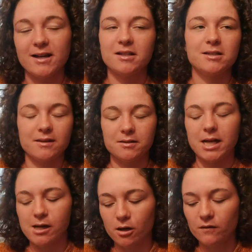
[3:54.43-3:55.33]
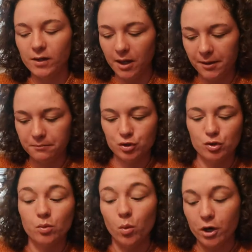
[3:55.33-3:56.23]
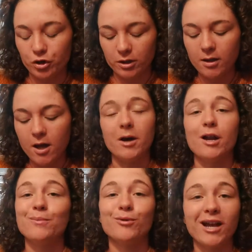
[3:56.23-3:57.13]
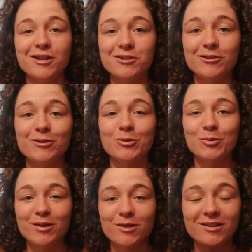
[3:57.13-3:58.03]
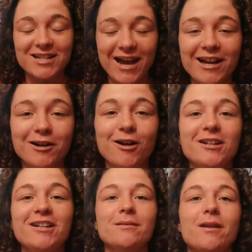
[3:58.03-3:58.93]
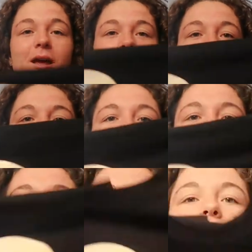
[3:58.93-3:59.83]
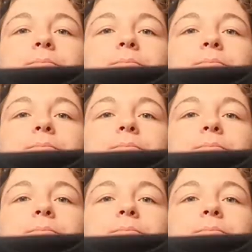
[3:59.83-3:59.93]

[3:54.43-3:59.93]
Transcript: I had to take the tag off again to wash it, but brand new with the tag on it, and